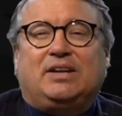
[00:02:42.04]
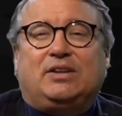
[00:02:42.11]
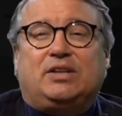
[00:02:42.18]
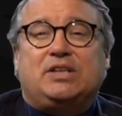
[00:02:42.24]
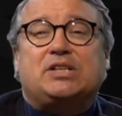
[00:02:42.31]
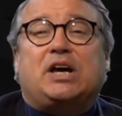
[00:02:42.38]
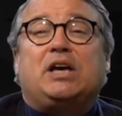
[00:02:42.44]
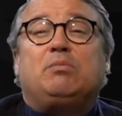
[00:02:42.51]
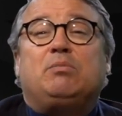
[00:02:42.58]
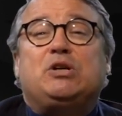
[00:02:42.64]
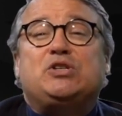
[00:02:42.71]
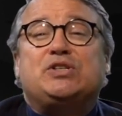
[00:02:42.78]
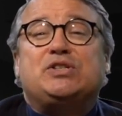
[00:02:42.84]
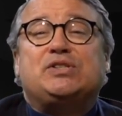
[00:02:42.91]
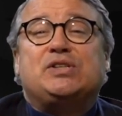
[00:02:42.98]
These are
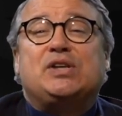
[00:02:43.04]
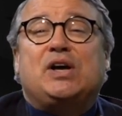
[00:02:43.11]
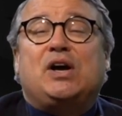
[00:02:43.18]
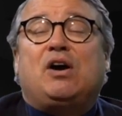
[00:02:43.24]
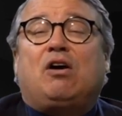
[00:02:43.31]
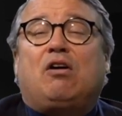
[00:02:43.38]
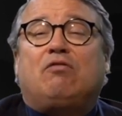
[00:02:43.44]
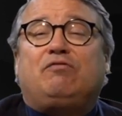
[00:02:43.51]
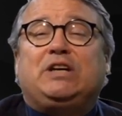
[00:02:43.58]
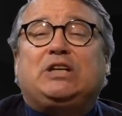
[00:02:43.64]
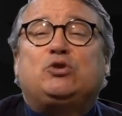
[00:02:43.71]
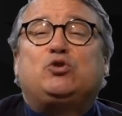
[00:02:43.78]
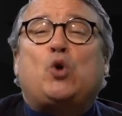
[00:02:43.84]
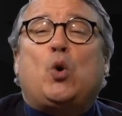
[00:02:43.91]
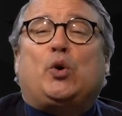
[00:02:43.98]
images of
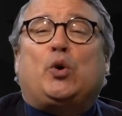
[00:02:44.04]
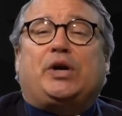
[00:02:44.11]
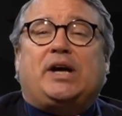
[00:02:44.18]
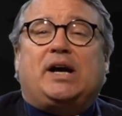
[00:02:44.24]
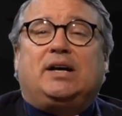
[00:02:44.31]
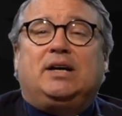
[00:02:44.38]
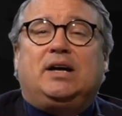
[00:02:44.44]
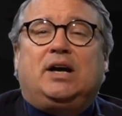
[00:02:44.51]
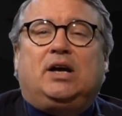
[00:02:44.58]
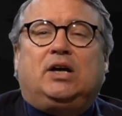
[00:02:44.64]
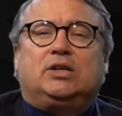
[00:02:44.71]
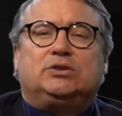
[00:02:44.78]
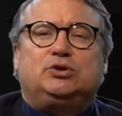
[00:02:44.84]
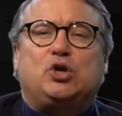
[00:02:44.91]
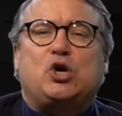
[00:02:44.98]
Victoria,
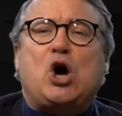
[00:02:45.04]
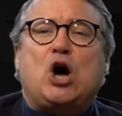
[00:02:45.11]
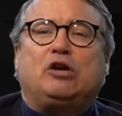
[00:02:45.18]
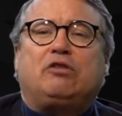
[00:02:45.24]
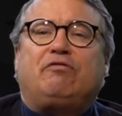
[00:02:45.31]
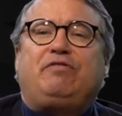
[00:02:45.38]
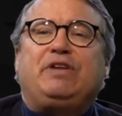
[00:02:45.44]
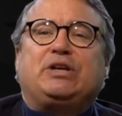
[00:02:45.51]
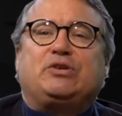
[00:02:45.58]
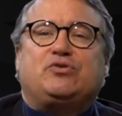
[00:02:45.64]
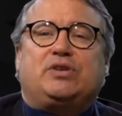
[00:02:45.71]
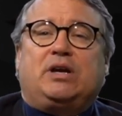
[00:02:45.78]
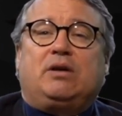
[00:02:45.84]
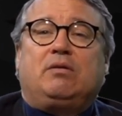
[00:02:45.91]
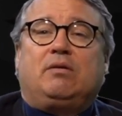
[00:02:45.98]
the god of
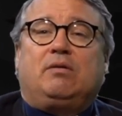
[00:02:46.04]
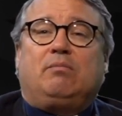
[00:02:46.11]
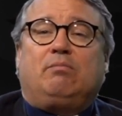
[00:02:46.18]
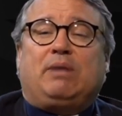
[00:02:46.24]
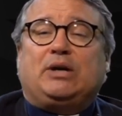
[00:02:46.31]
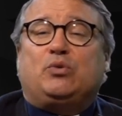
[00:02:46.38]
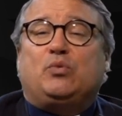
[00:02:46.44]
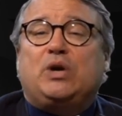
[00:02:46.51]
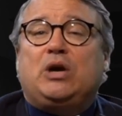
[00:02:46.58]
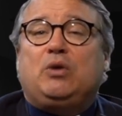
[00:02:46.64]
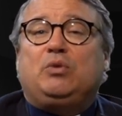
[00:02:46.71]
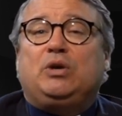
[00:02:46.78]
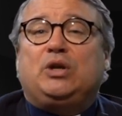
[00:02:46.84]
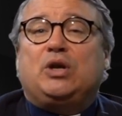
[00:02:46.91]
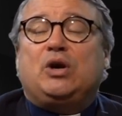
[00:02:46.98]
victory. By the way,
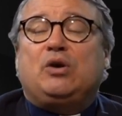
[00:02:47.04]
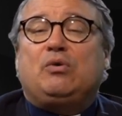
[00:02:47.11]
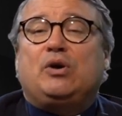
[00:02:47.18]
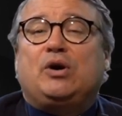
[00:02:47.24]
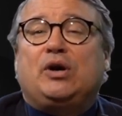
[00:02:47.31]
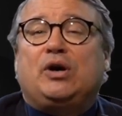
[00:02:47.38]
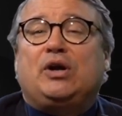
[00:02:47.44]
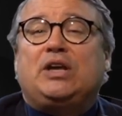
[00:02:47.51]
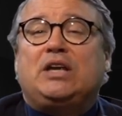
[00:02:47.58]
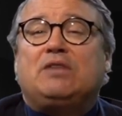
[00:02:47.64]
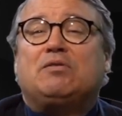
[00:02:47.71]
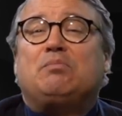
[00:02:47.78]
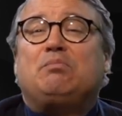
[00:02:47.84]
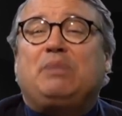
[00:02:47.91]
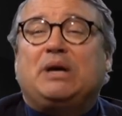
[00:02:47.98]
we know her
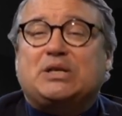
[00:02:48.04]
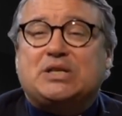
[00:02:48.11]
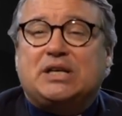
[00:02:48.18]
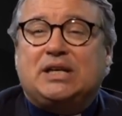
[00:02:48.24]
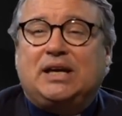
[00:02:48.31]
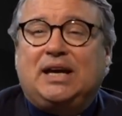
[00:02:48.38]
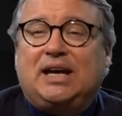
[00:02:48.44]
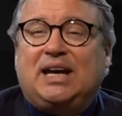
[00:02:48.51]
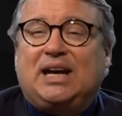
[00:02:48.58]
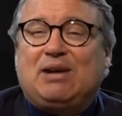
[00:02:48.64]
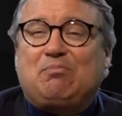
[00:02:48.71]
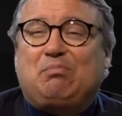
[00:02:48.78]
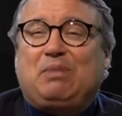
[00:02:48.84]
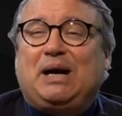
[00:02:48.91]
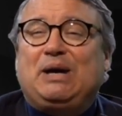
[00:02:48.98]
even better
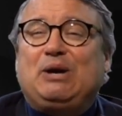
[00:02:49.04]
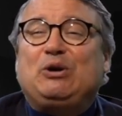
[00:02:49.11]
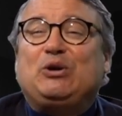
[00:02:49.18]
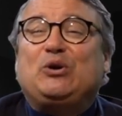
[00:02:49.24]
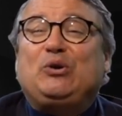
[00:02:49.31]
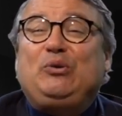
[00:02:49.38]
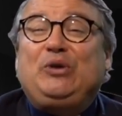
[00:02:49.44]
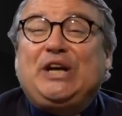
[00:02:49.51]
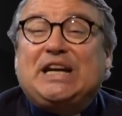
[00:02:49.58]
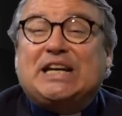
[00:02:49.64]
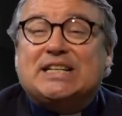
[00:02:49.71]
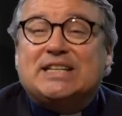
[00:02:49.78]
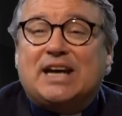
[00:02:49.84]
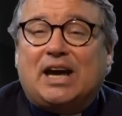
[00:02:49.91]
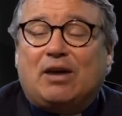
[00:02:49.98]
by her
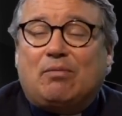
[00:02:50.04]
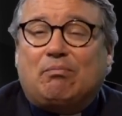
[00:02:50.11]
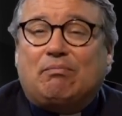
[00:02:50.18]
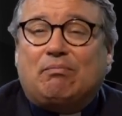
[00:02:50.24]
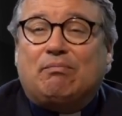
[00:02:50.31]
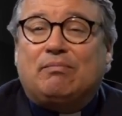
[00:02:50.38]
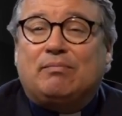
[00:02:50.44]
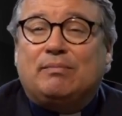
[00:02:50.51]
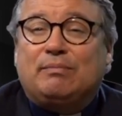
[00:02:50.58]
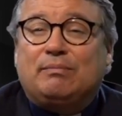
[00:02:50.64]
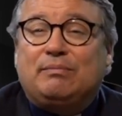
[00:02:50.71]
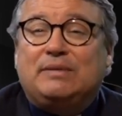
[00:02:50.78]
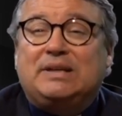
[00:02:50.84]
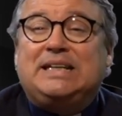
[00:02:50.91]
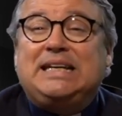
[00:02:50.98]
Greek name,
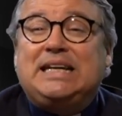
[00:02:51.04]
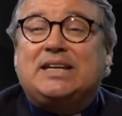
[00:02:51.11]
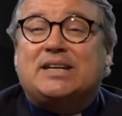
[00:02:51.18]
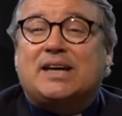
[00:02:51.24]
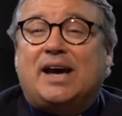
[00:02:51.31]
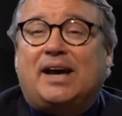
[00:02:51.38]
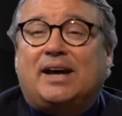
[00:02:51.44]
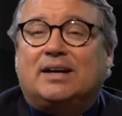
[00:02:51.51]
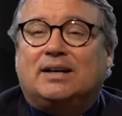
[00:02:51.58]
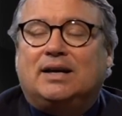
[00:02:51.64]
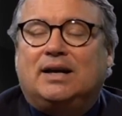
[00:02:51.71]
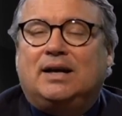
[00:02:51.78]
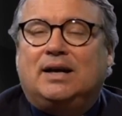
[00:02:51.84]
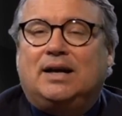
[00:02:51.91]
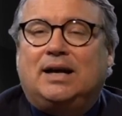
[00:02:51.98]
Nike,
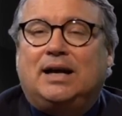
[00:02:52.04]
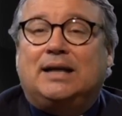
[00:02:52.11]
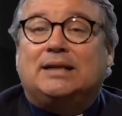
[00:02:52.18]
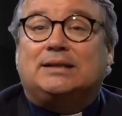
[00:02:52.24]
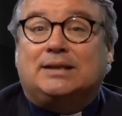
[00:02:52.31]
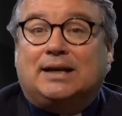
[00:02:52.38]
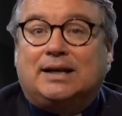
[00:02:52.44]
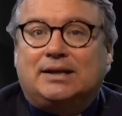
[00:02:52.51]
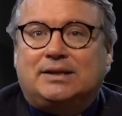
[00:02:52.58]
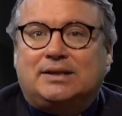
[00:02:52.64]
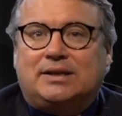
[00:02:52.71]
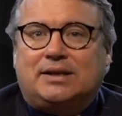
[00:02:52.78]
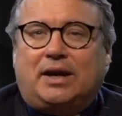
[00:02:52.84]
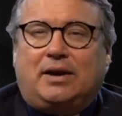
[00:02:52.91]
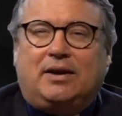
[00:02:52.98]

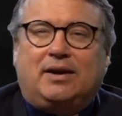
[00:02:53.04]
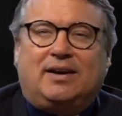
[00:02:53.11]
Nike.